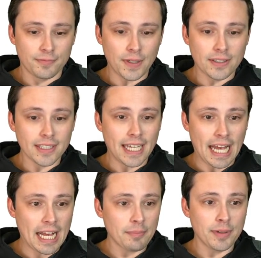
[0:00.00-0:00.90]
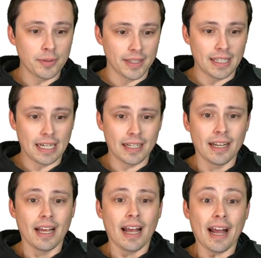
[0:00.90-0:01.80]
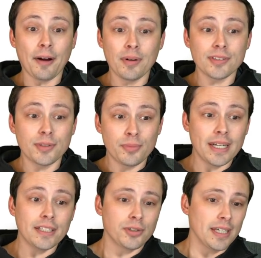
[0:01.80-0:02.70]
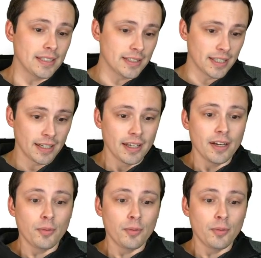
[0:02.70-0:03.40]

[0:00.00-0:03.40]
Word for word: fairly happy with that. How about some ray tracing?